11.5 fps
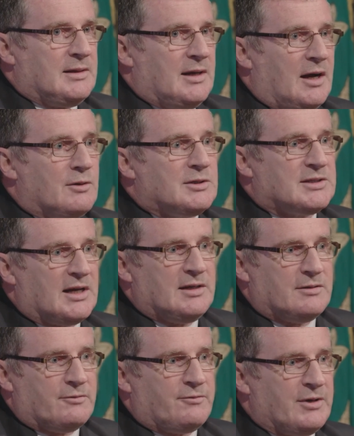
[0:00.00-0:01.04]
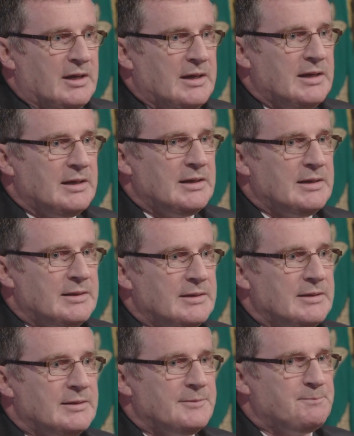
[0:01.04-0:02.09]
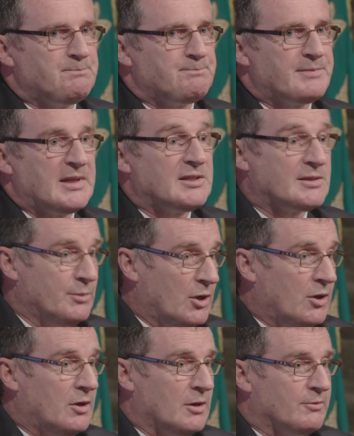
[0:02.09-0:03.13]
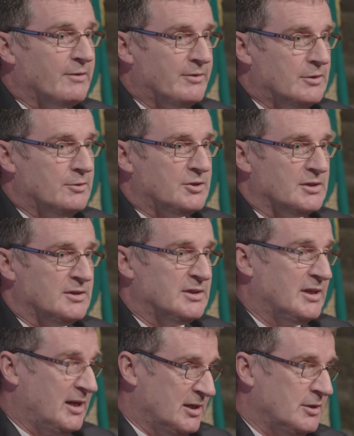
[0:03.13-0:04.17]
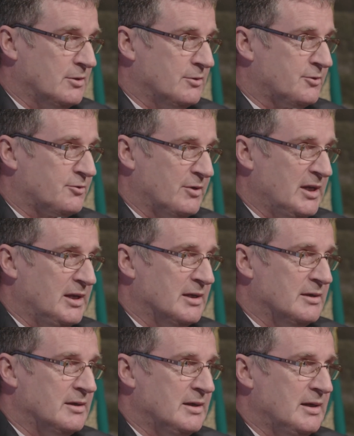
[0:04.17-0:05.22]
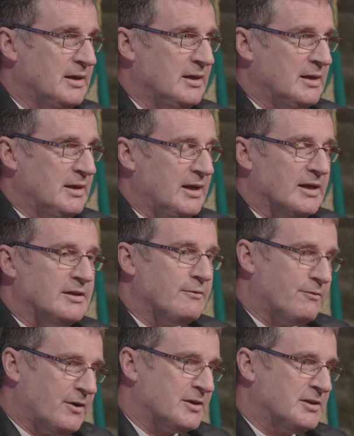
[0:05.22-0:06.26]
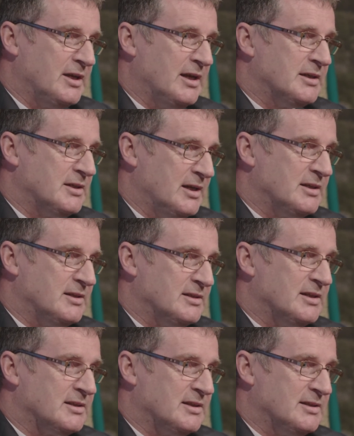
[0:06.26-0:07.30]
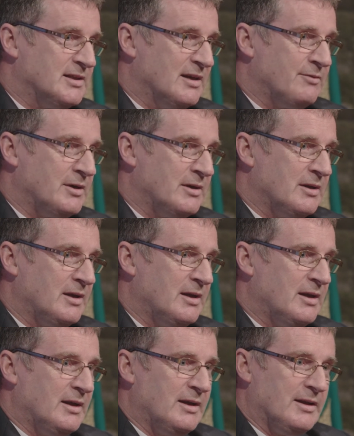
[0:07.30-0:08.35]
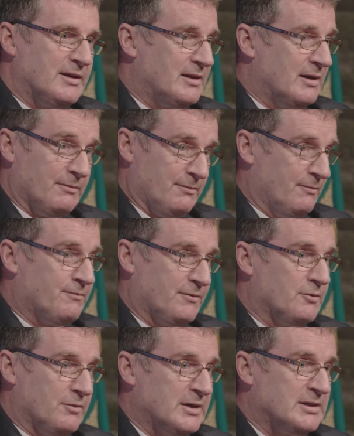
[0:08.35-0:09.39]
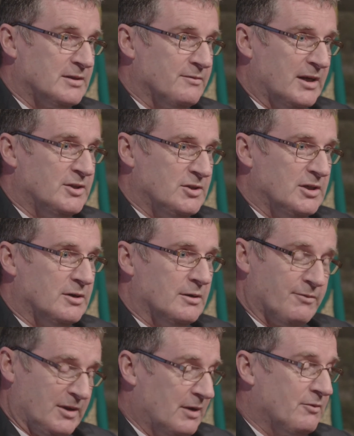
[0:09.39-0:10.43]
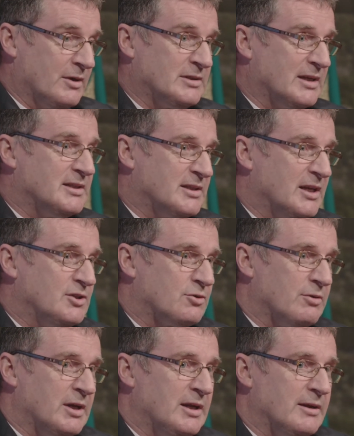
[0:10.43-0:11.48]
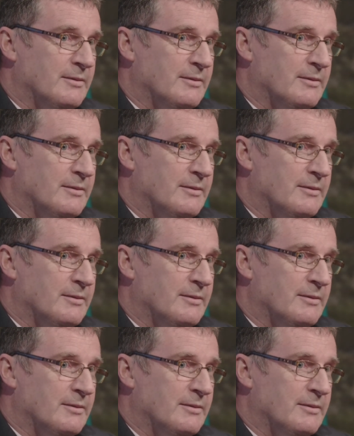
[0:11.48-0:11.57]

outside of small revolutions in 1803 and 1848 and 1867, that for the rest of that year, for that rest of that century,